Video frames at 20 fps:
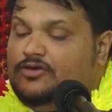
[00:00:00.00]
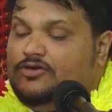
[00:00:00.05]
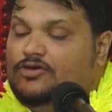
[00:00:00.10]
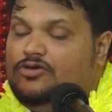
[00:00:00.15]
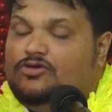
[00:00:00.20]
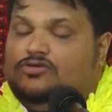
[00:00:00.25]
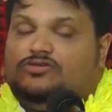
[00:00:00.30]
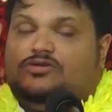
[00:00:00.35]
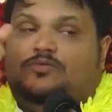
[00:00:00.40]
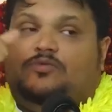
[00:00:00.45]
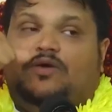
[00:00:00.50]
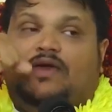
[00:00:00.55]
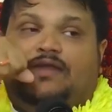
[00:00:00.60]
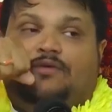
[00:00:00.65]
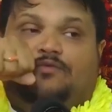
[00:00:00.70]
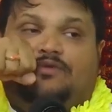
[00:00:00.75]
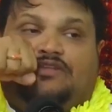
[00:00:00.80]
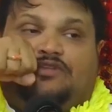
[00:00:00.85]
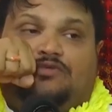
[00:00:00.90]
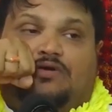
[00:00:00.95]
You know,
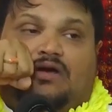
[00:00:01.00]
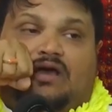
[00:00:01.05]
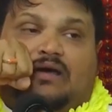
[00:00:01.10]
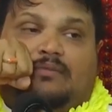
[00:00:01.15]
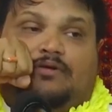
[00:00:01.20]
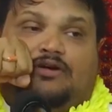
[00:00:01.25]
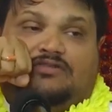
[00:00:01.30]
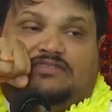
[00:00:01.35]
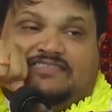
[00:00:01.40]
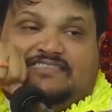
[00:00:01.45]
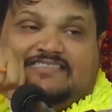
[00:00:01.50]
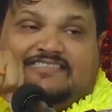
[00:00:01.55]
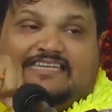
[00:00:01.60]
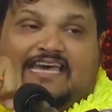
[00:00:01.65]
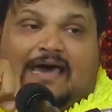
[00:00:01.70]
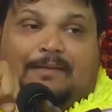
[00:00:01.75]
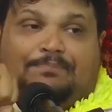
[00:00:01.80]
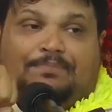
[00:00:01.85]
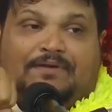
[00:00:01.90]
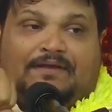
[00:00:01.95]
when we talk about
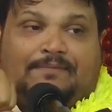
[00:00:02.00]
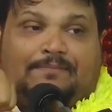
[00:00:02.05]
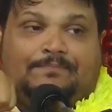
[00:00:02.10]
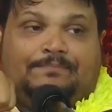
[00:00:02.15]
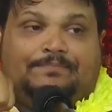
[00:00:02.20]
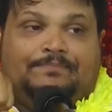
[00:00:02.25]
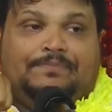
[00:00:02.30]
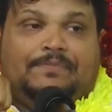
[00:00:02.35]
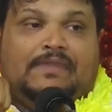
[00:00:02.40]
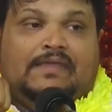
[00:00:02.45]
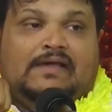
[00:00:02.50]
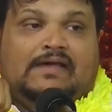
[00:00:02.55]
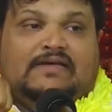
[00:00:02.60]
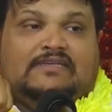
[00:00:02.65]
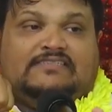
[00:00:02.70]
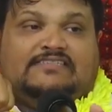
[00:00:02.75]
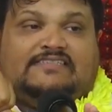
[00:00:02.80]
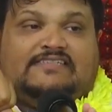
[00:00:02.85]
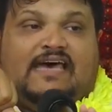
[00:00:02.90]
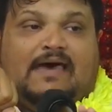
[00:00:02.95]
sapin,
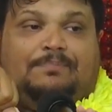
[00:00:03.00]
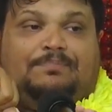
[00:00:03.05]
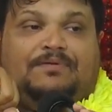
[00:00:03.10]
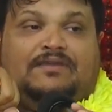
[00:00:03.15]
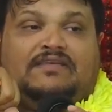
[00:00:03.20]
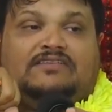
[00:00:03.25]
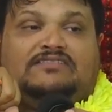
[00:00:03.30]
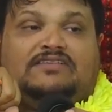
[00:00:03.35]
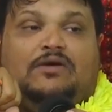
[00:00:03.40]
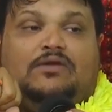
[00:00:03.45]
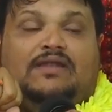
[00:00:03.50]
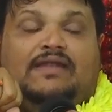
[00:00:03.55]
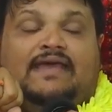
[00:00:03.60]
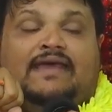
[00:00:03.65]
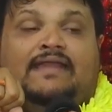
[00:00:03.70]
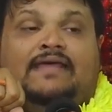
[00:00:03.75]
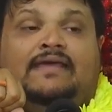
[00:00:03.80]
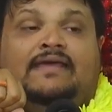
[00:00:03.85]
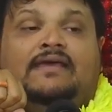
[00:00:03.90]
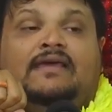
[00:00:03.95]
sapin is our
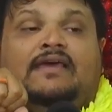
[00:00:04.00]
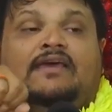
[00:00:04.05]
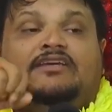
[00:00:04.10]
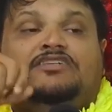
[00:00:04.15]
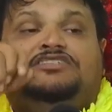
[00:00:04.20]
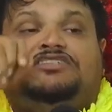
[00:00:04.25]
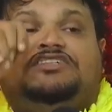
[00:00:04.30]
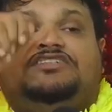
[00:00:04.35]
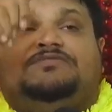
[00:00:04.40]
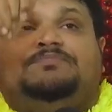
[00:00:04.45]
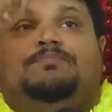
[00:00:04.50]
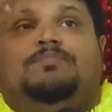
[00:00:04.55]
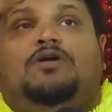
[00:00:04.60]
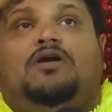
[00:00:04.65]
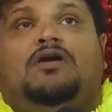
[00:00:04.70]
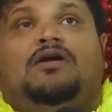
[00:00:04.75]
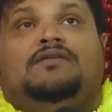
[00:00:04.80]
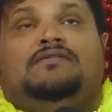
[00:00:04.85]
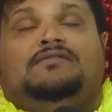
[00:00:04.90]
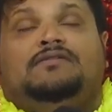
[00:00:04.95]
lady. She's
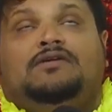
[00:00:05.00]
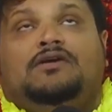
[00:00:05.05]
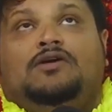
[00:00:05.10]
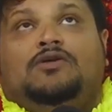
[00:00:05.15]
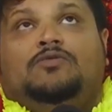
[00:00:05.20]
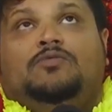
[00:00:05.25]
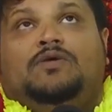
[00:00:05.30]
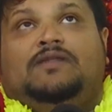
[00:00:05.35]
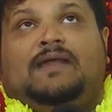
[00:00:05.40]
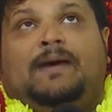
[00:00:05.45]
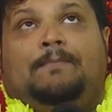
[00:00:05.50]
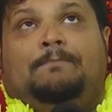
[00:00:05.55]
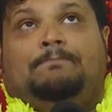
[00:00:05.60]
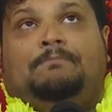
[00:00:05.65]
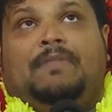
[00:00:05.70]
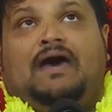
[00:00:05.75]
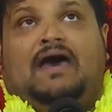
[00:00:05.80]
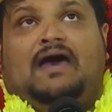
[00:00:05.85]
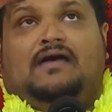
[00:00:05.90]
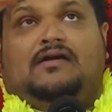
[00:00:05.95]
born with a
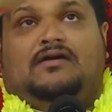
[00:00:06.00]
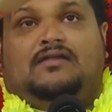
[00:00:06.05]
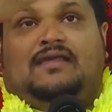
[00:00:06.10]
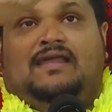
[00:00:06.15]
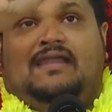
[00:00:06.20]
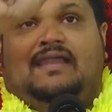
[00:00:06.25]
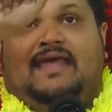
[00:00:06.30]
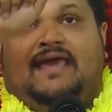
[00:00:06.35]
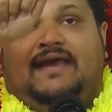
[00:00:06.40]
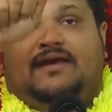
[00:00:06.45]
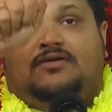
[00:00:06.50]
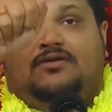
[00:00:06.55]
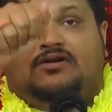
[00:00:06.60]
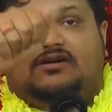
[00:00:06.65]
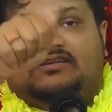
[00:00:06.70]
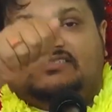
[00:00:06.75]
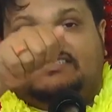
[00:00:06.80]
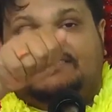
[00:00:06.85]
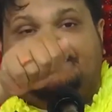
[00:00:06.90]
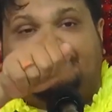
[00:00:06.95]
mark on her leg or
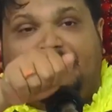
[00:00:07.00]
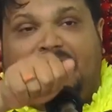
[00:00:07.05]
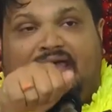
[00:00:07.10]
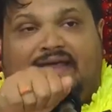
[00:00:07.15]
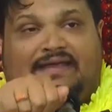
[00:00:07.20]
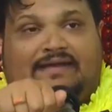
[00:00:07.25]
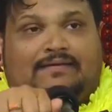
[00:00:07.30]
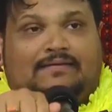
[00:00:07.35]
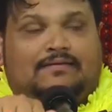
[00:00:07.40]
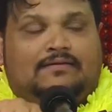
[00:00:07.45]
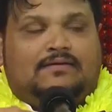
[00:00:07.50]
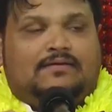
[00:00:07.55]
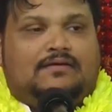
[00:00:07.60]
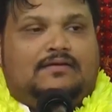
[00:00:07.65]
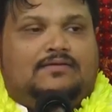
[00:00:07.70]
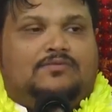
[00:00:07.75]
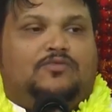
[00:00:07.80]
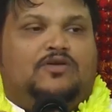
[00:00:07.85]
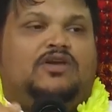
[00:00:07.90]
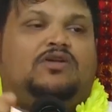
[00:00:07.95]
her spine.
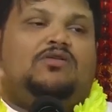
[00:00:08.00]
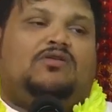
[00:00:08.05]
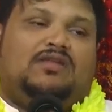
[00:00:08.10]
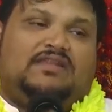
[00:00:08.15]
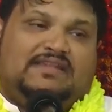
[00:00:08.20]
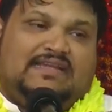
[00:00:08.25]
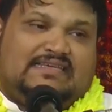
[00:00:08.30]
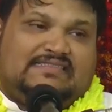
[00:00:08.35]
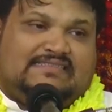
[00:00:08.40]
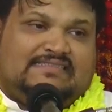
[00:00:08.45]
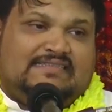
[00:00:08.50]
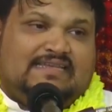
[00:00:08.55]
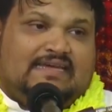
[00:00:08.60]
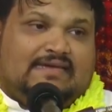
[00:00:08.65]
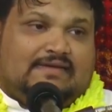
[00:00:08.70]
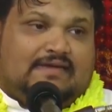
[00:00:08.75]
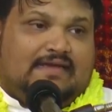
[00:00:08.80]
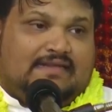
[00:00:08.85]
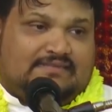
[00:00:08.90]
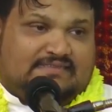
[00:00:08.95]
We call it a
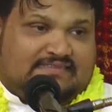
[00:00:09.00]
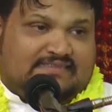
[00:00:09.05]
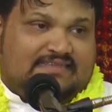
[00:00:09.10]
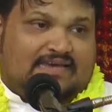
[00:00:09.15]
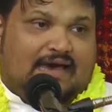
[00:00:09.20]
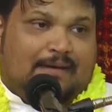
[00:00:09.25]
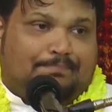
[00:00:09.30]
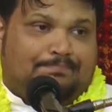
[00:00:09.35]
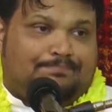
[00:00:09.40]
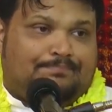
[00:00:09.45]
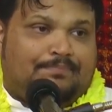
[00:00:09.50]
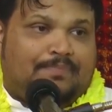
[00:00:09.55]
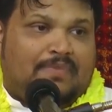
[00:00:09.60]
snake, hence sap.